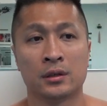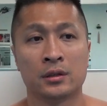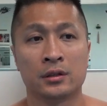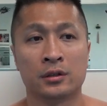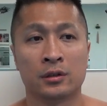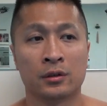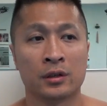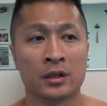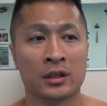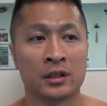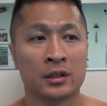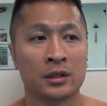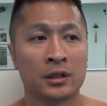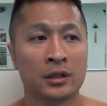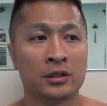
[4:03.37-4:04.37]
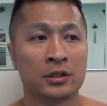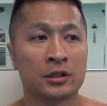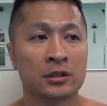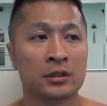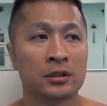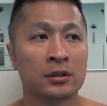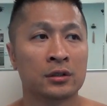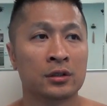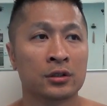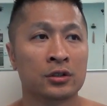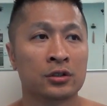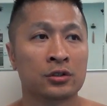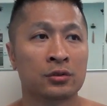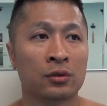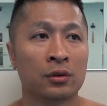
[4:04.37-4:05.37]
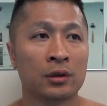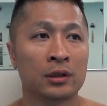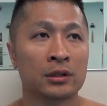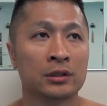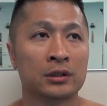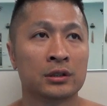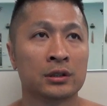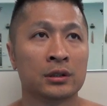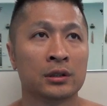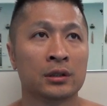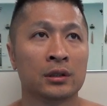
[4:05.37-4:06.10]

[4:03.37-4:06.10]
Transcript: You know, and it just destroys